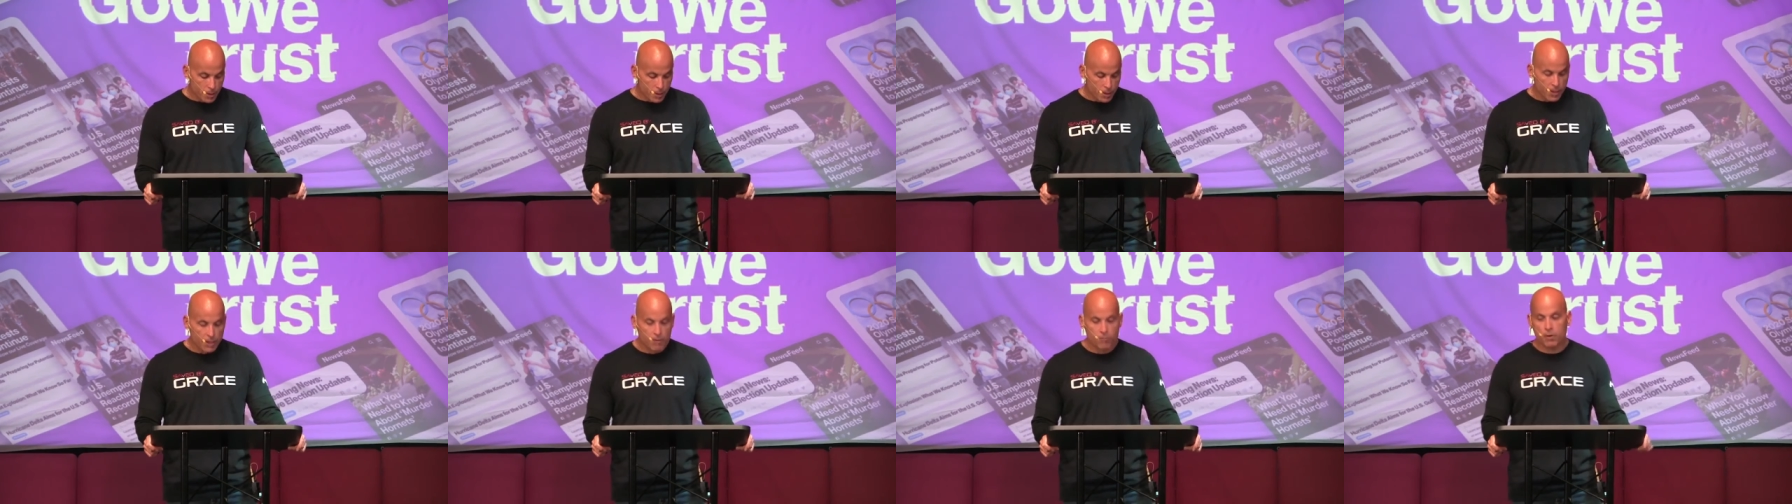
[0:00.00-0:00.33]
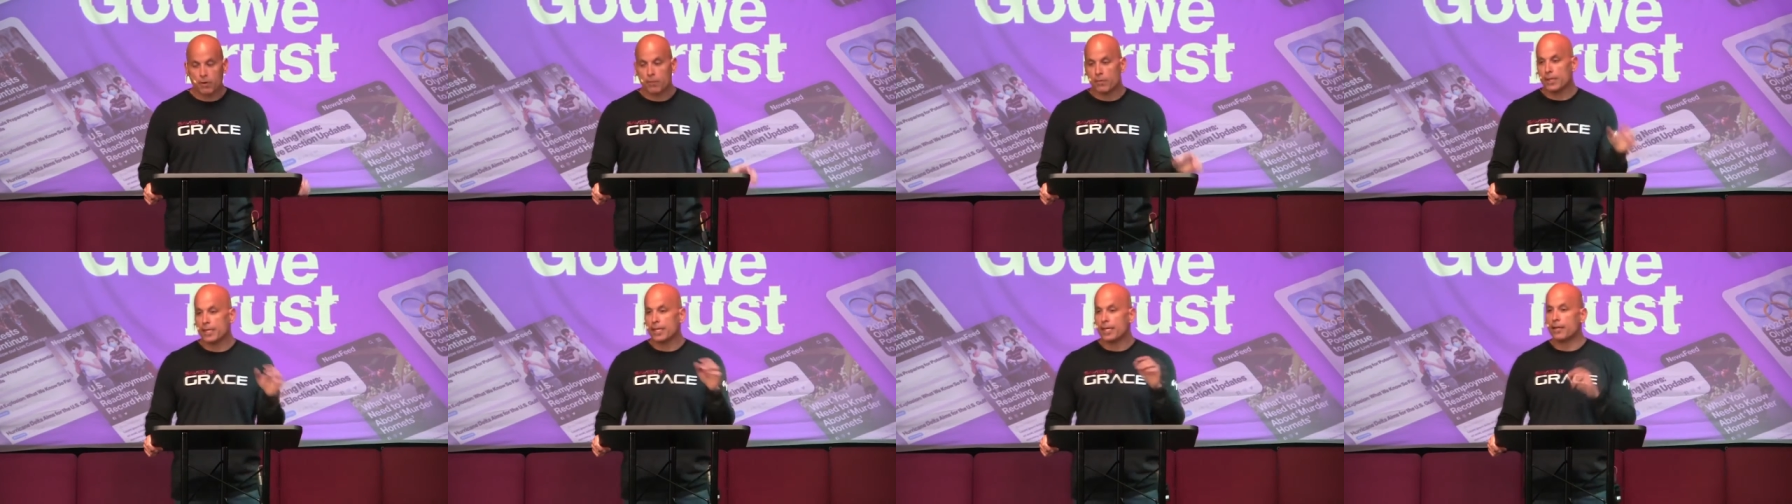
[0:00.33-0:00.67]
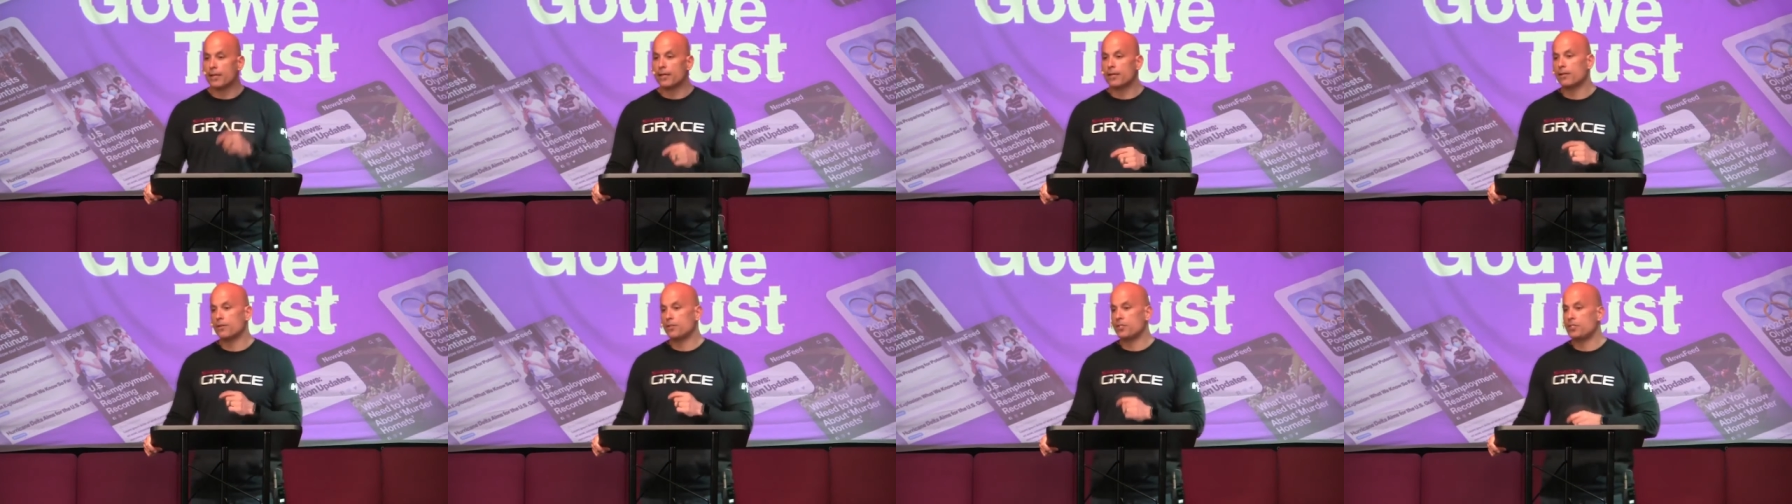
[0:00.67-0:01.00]
And what we need to
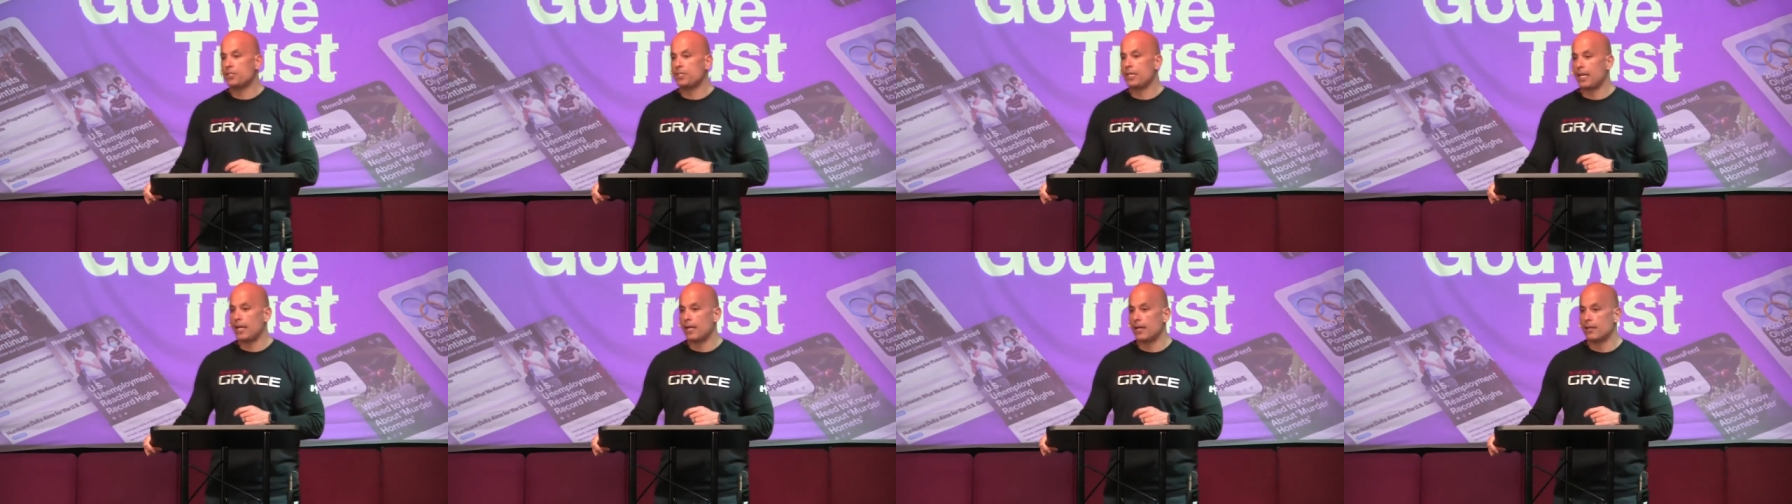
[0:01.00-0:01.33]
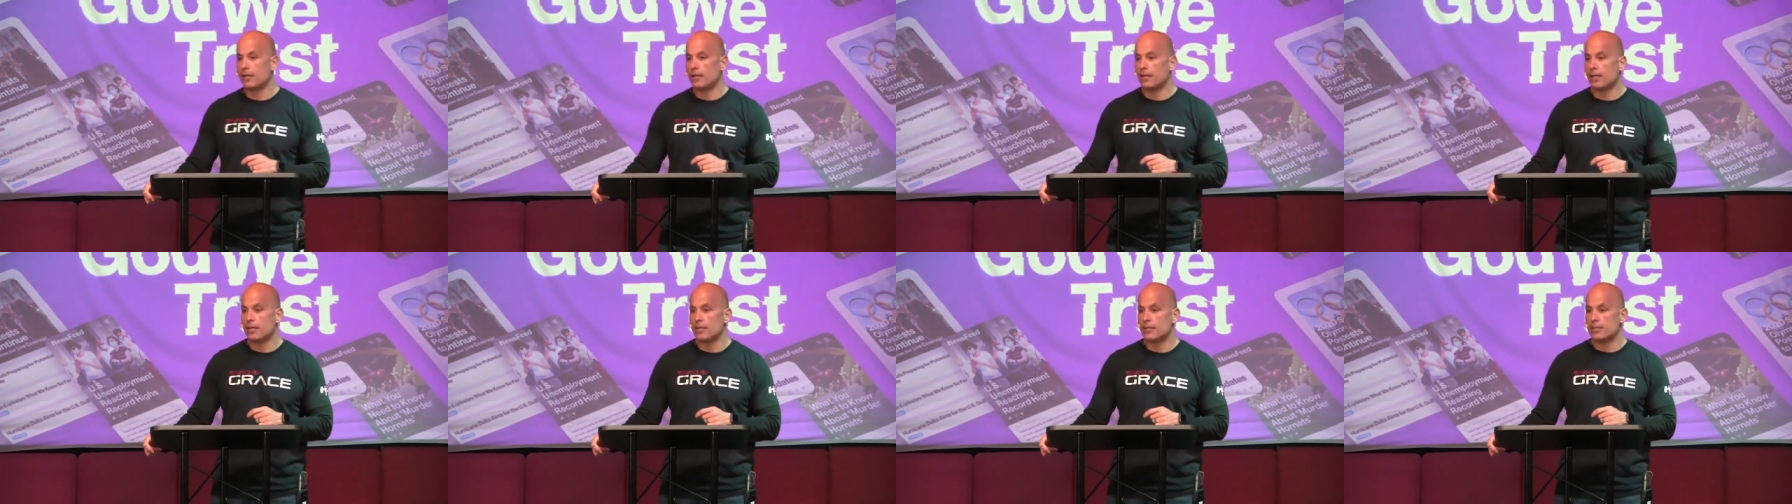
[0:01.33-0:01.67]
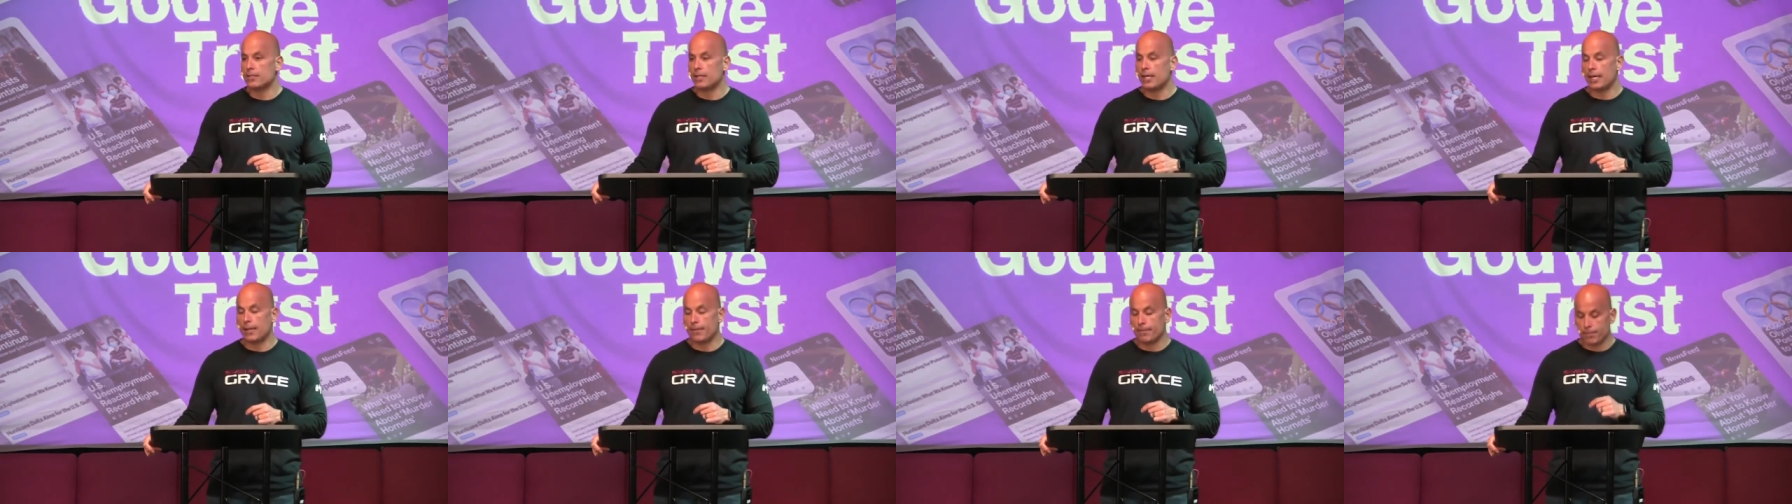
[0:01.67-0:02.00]
understand is
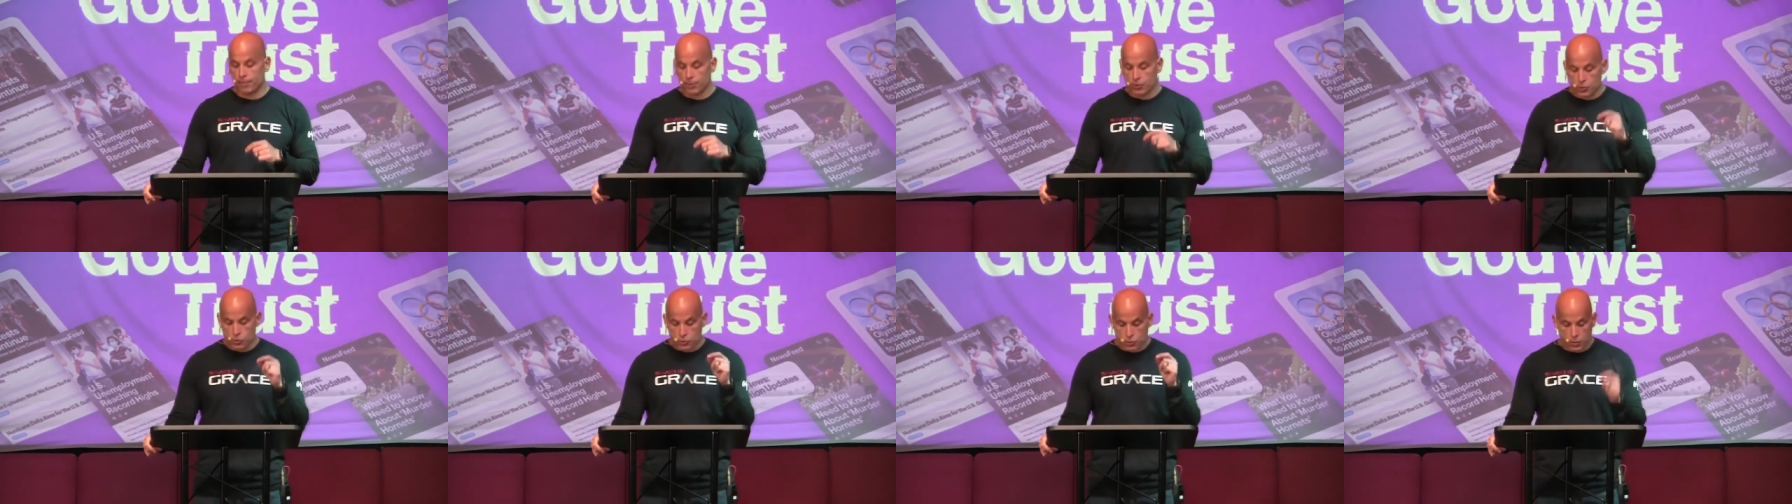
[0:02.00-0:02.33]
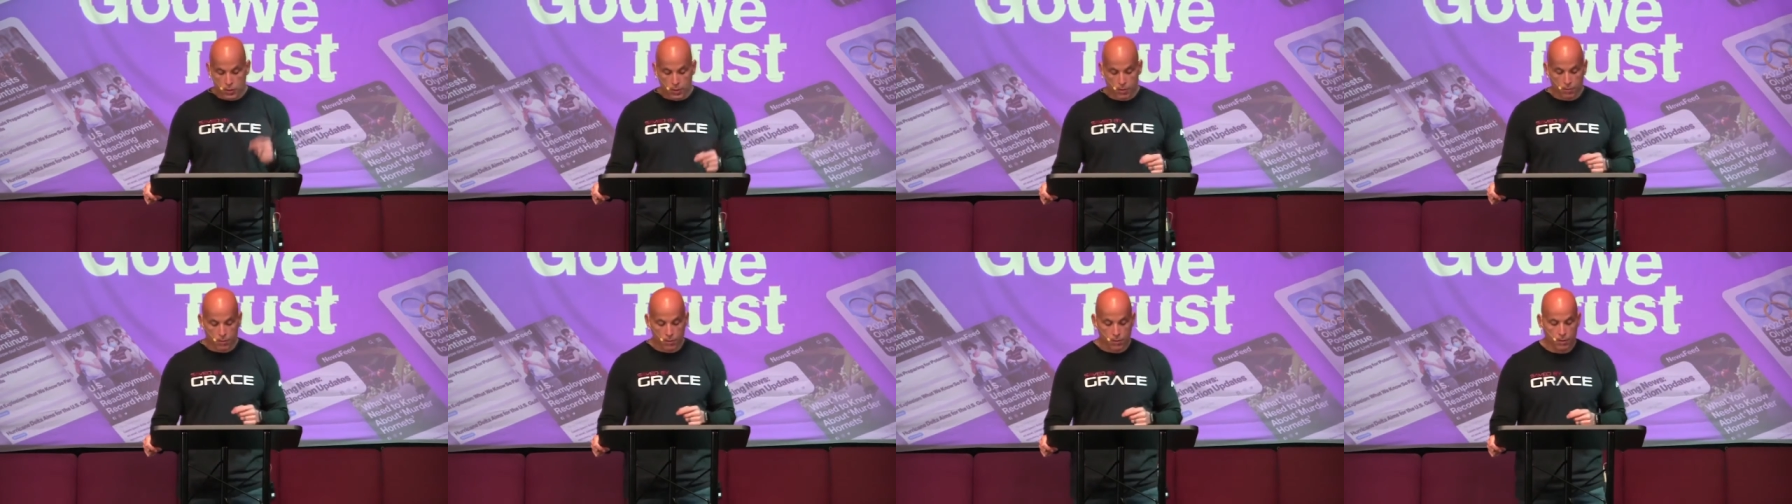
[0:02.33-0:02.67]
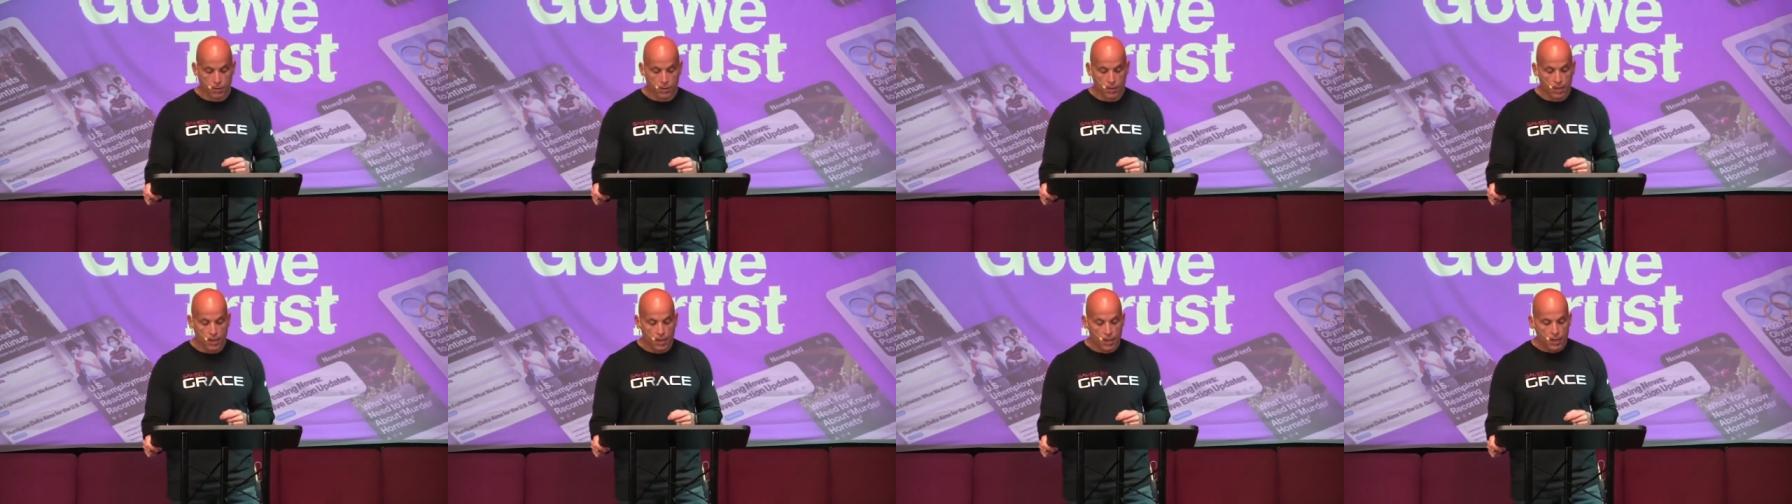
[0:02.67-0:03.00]
that truth